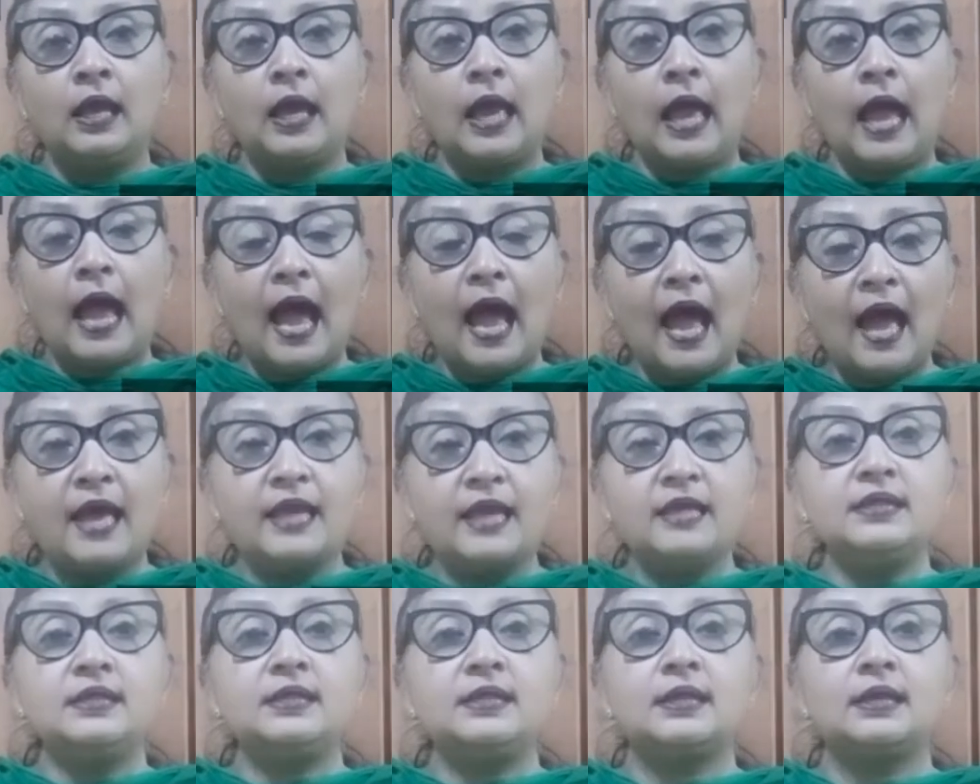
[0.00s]

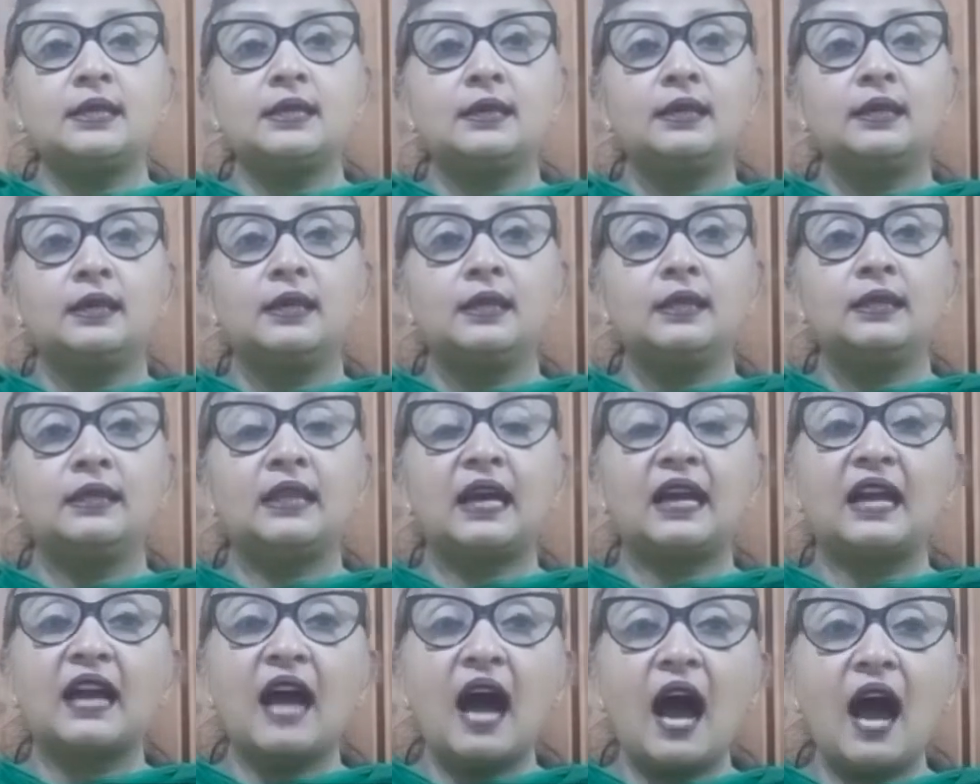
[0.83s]
And
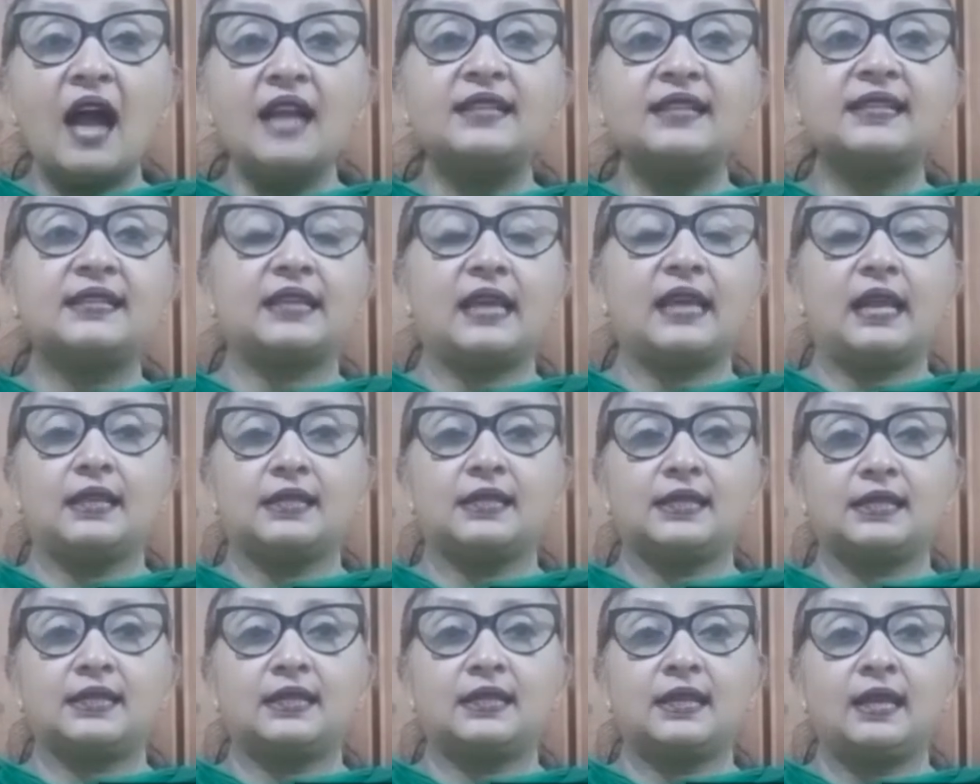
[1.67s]
the guard
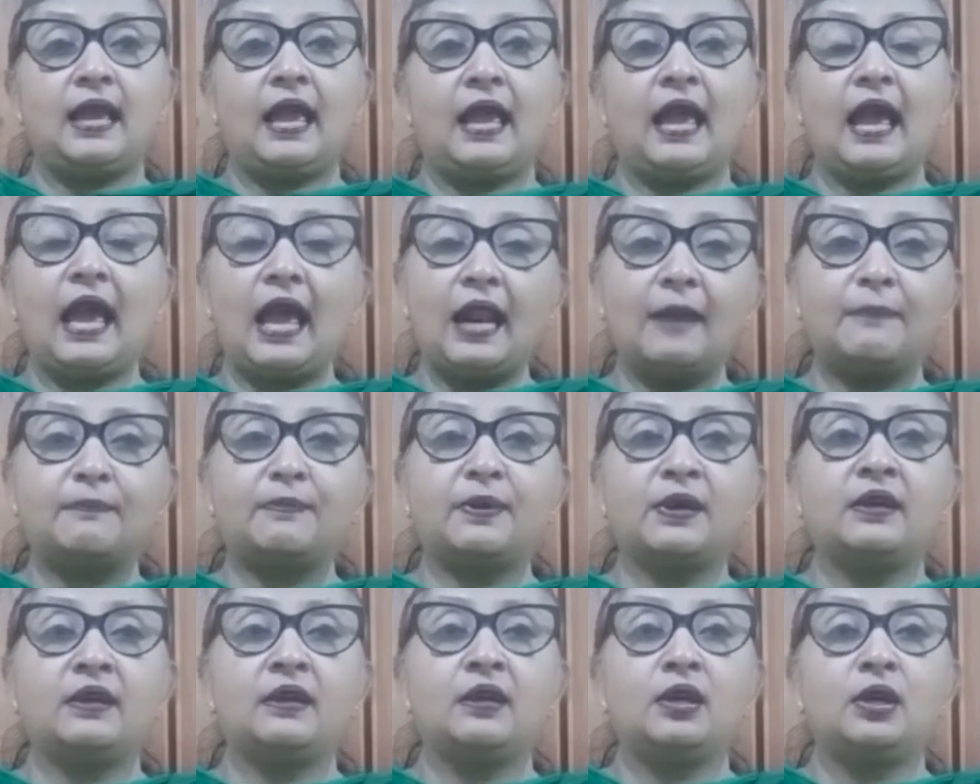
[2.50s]
cells help
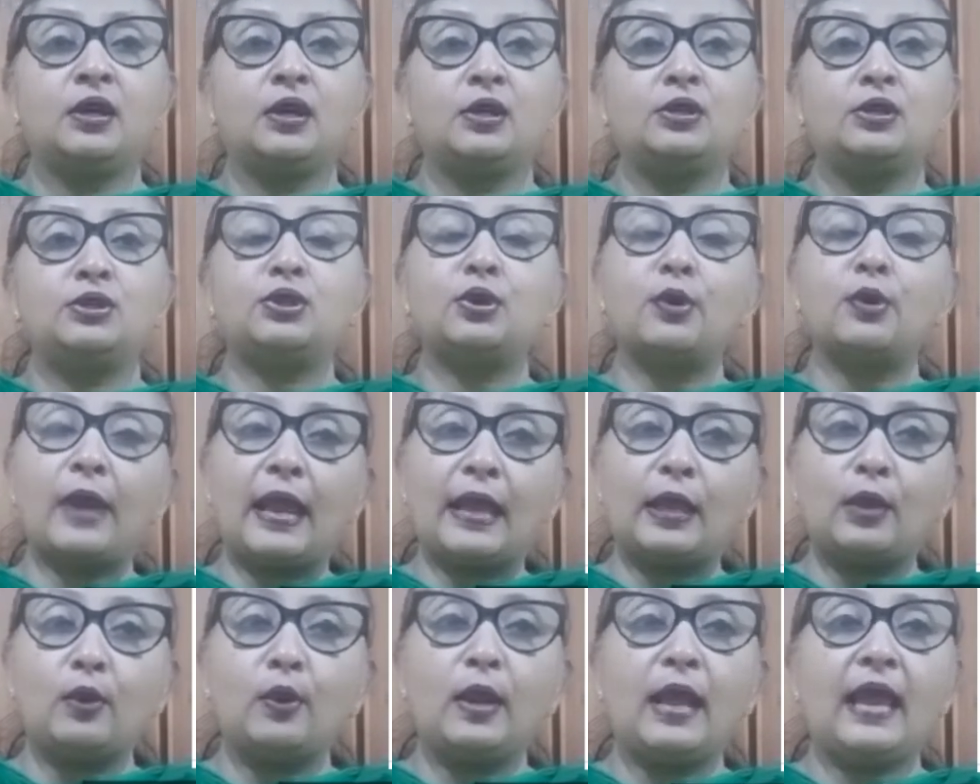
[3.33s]
to
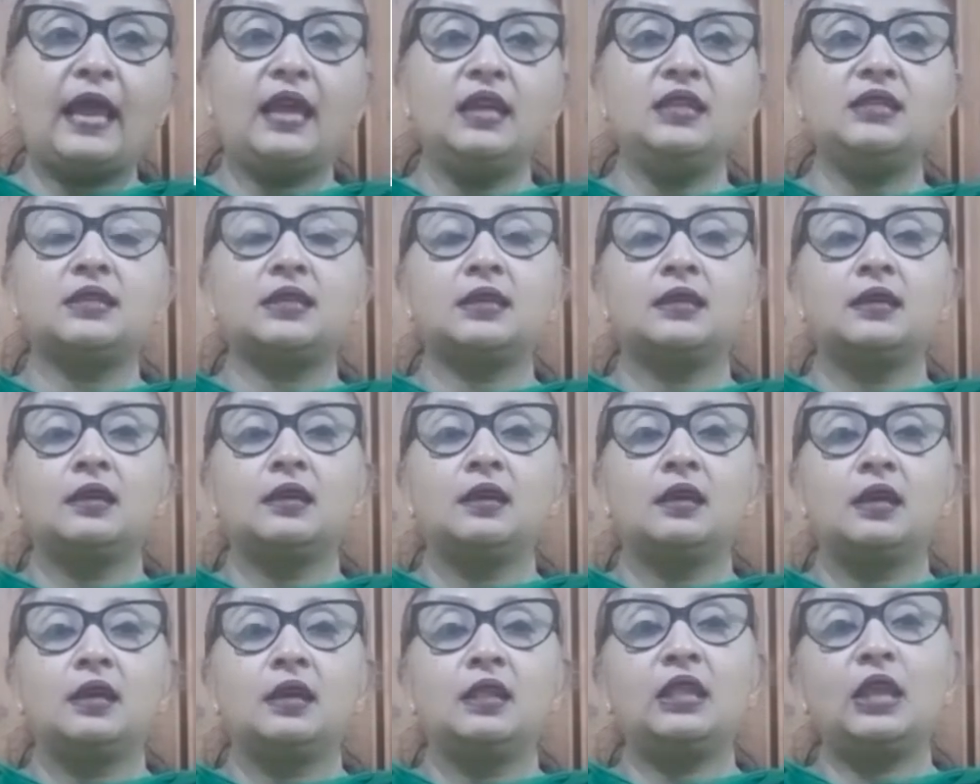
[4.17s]
regulate
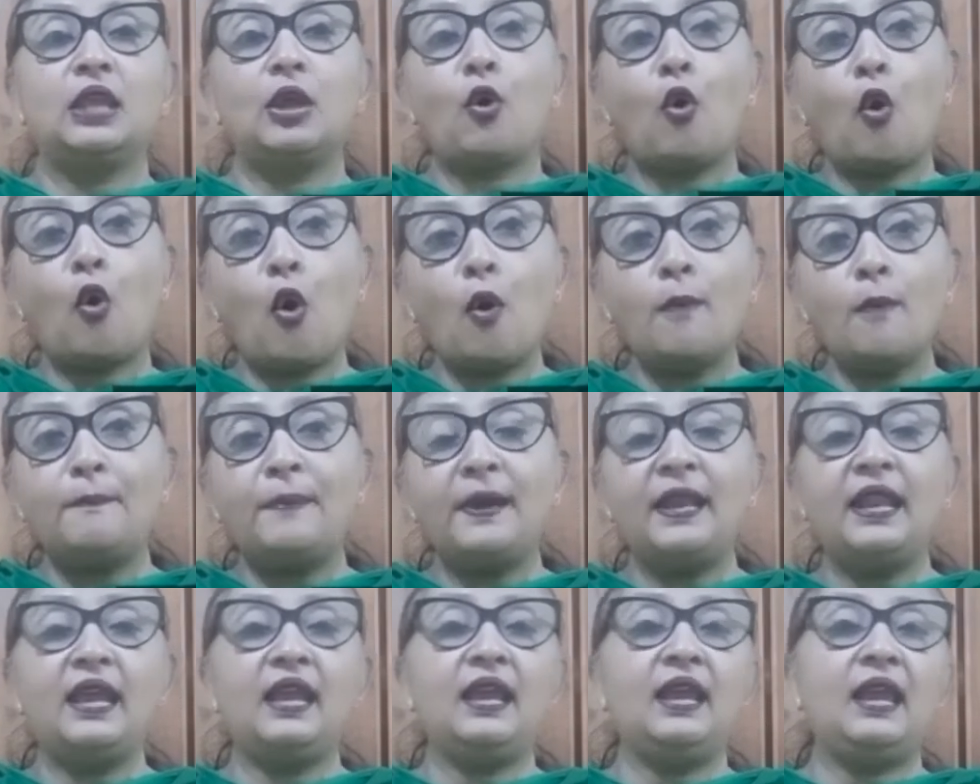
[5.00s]
the
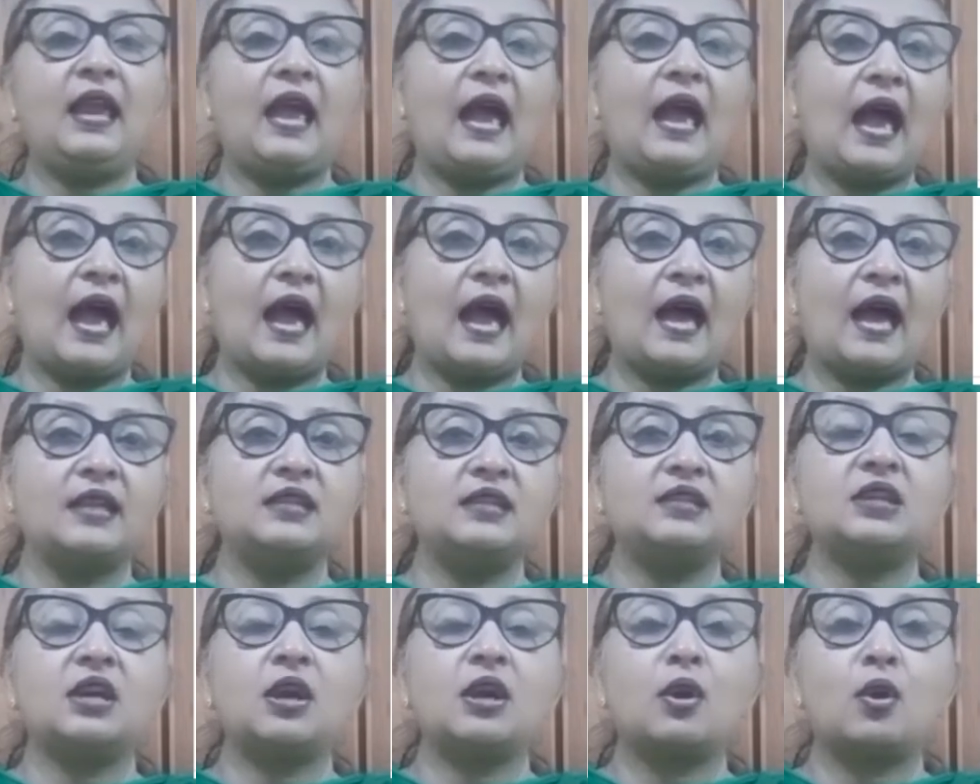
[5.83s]
opening
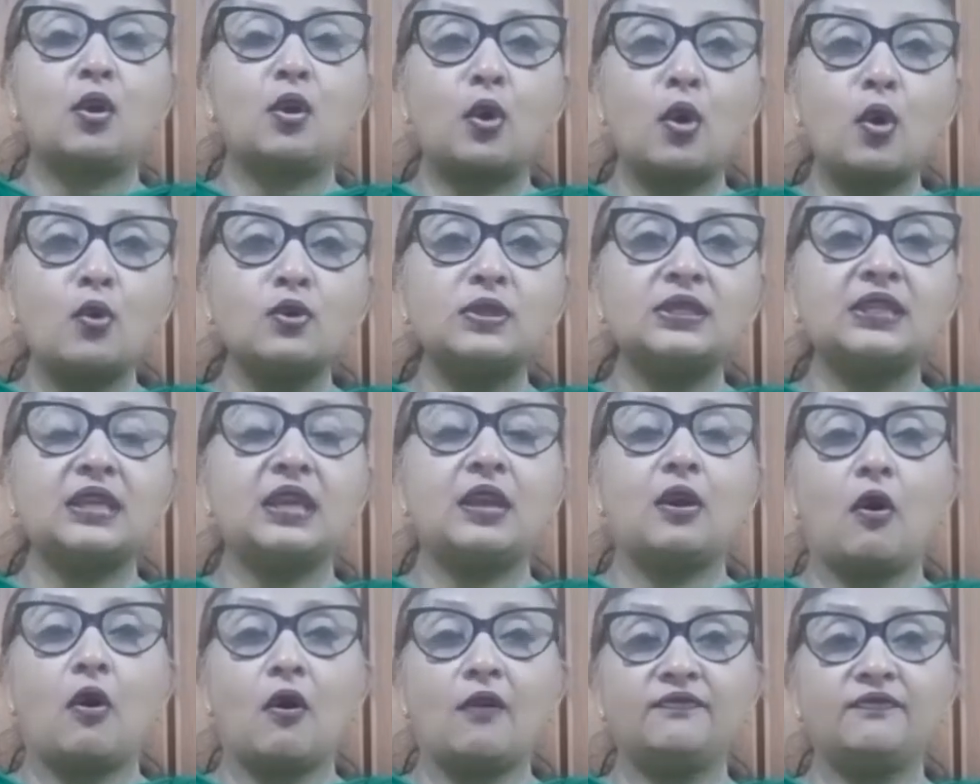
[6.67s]
and closing
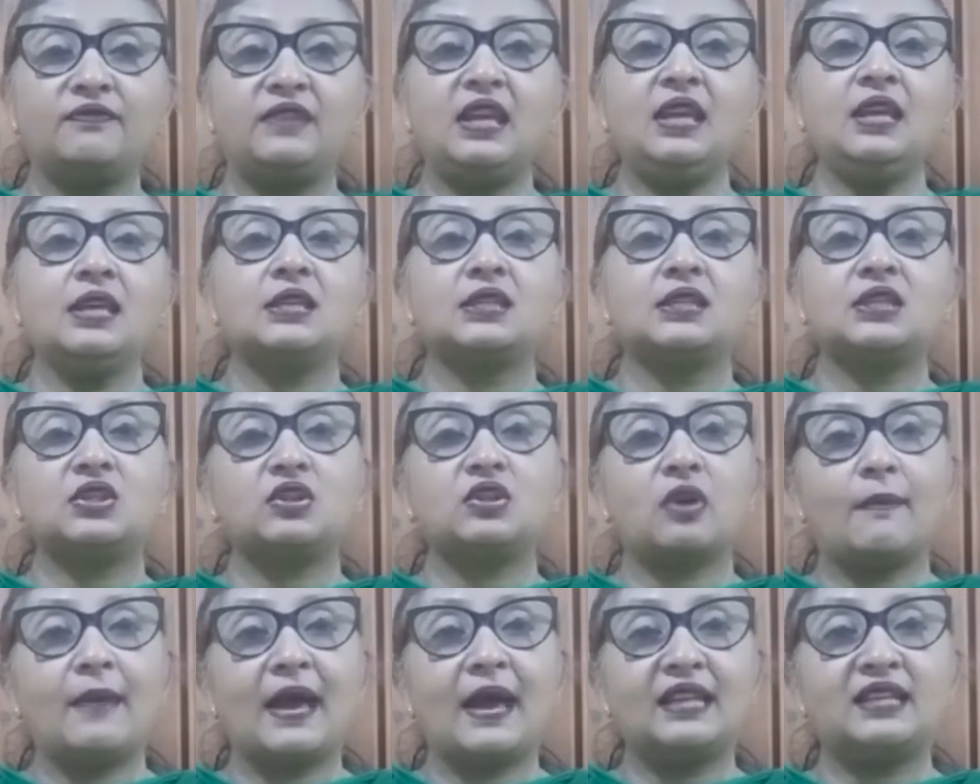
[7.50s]
of the
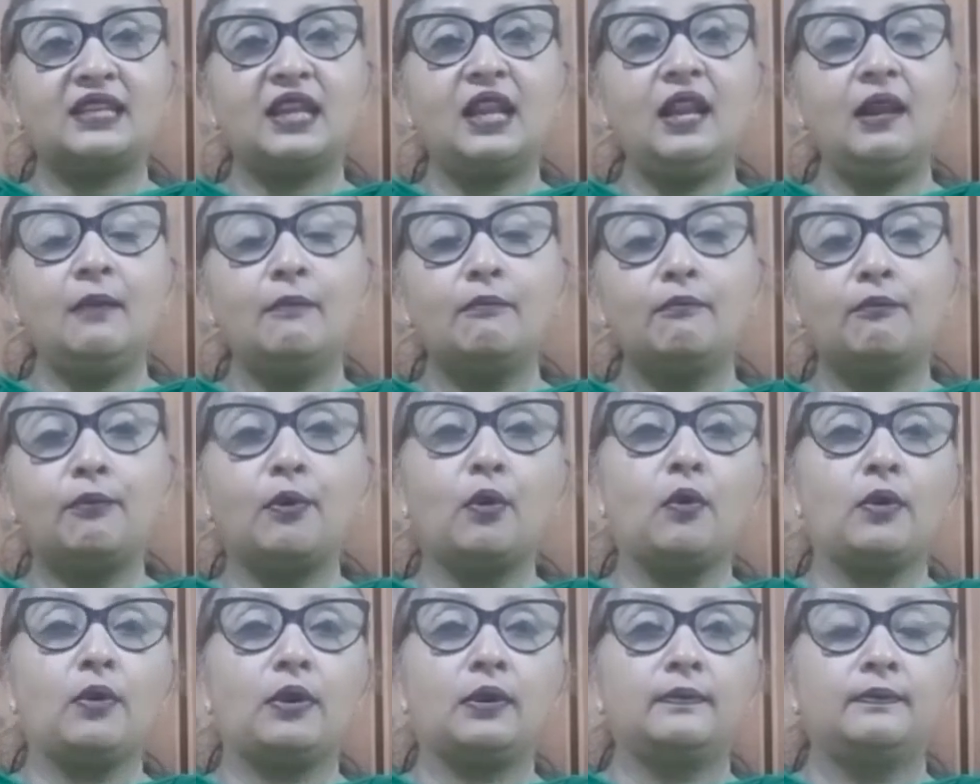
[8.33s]
stomatal
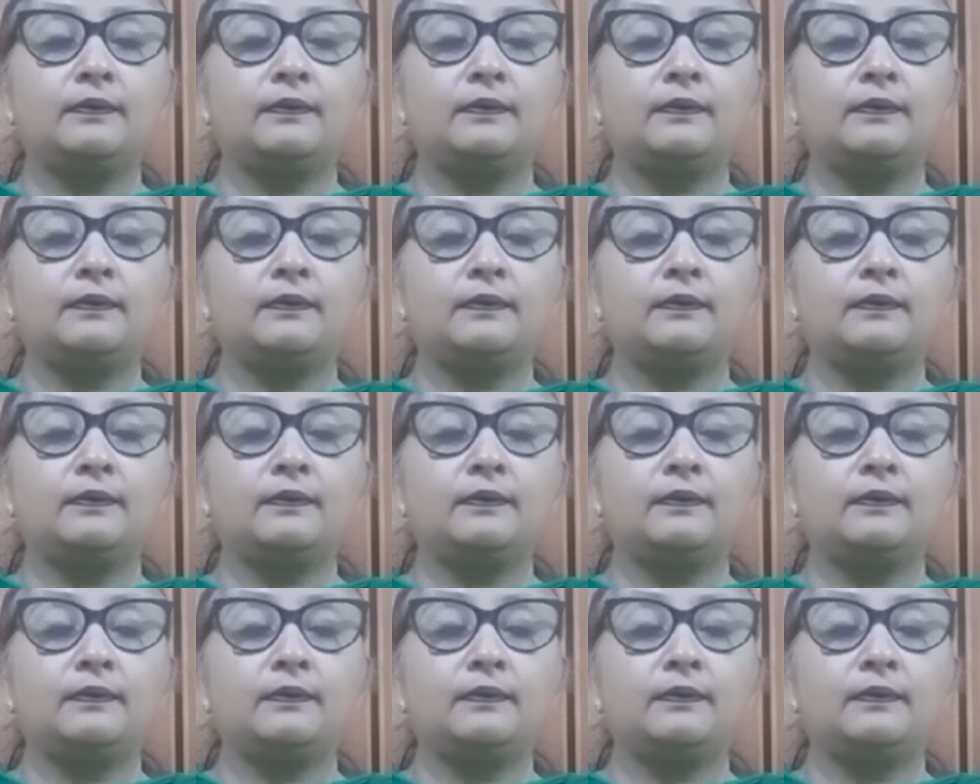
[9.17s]
pore.